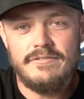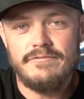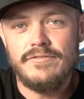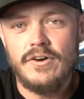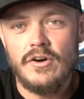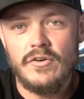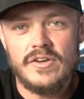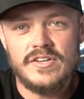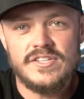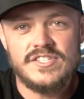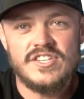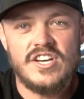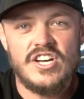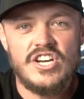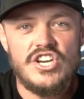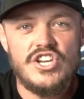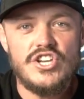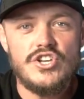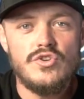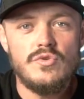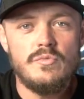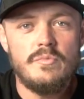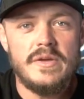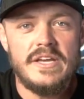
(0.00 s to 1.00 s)
Focus on
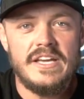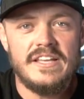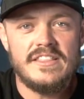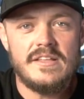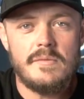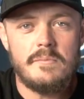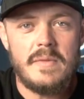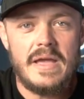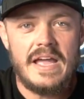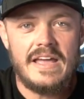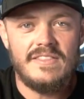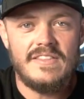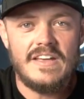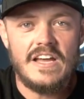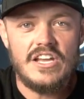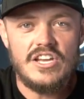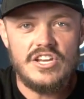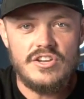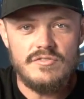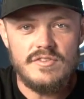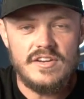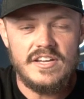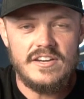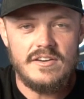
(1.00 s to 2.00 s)
you being the man that
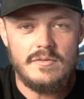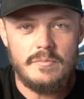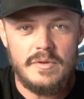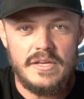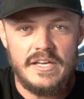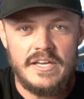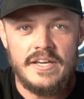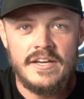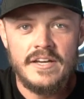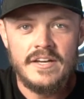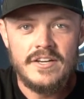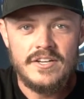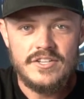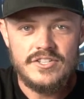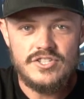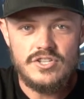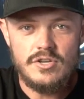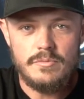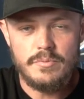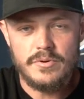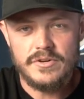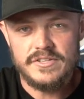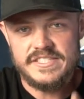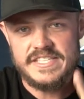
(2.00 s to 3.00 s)
you need to be
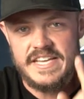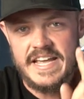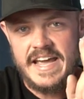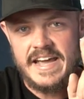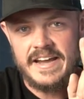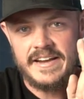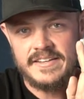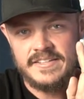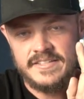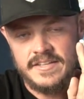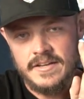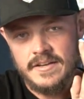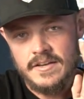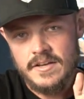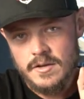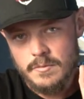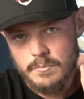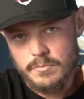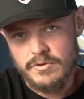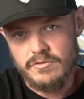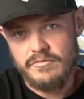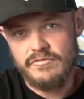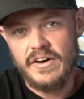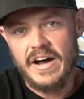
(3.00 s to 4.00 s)
to protect,
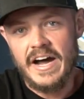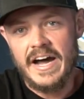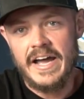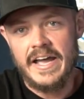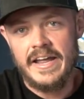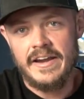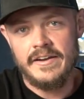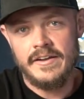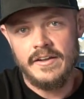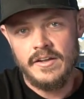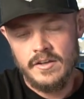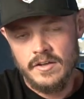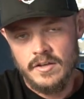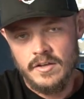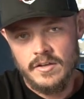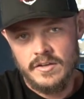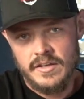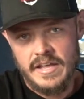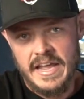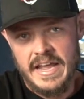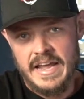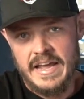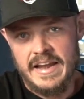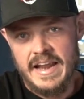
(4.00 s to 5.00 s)
provide,
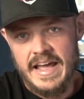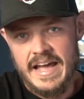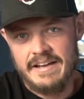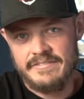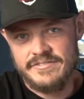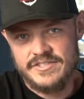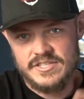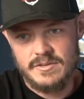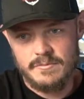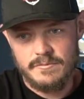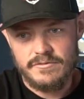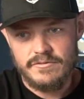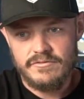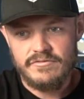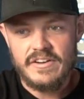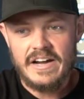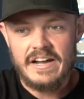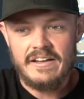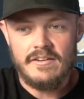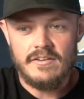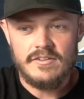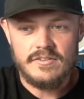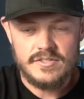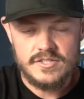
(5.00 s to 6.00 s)
and have some
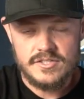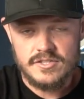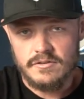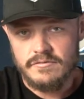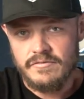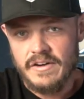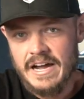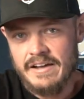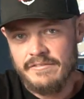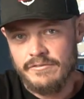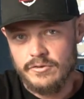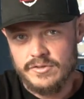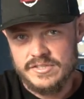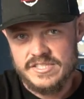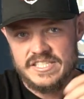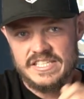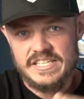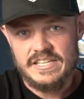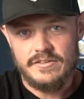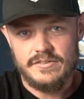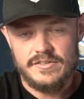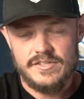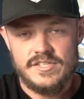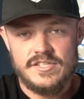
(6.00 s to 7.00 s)
survival
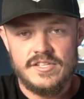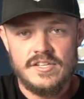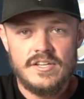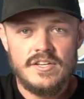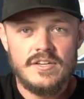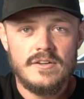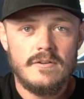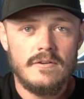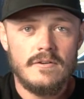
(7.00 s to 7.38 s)
skills